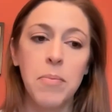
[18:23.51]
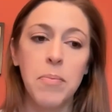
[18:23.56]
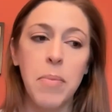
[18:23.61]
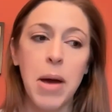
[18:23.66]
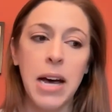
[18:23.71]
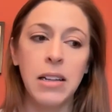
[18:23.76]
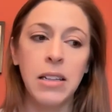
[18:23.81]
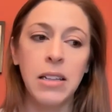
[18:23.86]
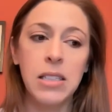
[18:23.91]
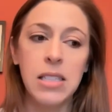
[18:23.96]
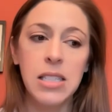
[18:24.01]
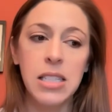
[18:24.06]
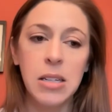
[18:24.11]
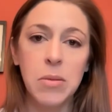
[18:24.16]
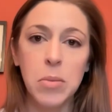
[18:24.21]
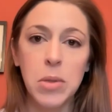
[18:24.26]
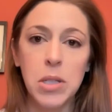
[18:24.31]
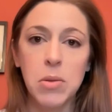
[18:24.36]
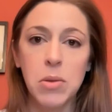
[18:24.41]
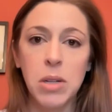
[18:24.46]

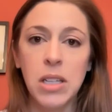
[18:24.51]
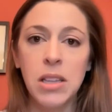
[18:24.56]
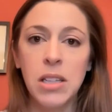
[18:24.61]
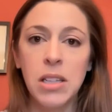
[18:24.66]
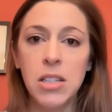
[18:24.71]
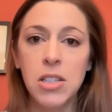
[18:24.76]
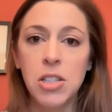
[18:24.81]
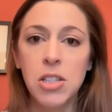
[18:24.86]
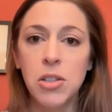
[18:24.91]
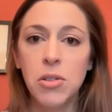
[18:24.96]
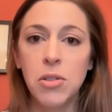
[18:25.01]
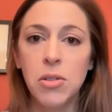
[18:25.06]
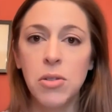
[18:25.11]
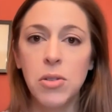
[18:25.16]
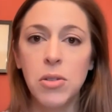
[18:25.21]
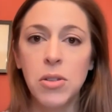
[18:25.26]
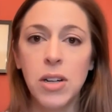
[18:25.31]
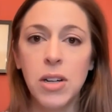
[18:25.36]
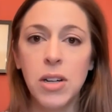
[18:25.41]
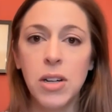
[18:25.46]
Balancing between the
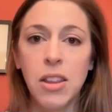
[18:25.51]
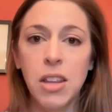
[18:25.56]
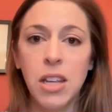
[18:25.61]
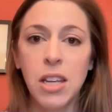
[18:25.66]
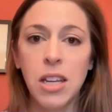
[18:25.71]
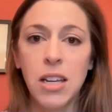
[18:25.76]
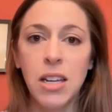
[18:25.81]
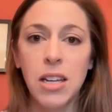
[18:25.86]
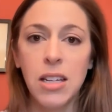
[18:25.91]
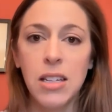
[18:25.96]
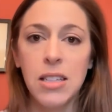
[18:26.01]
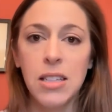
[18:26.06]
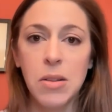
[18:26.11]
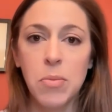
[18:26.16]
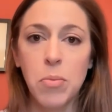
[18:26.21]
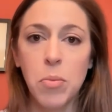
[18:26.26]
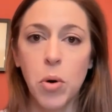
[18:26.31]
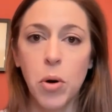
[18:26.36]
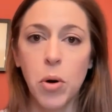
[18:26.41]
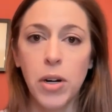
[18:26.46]
two, I think, is
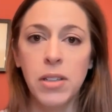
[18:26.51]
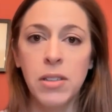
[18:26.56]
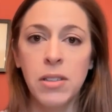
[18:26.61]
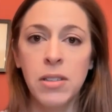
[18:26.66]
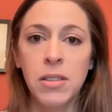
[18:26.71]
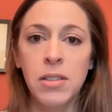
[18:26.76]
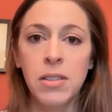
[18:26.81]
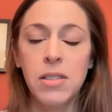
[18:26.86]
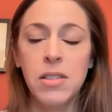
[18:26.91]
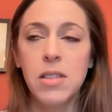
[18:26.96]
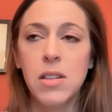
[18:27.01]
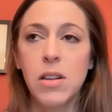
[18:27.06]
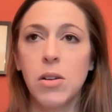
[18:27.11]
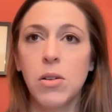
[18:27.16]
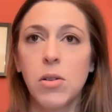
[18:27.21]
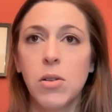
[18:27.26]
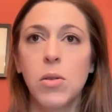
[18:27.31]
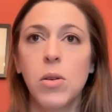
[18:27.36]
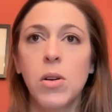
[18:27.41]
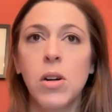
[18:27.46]
important.
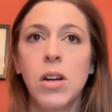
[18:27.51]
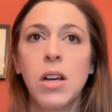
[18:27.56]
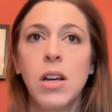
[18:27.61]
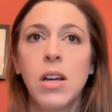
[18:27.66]
So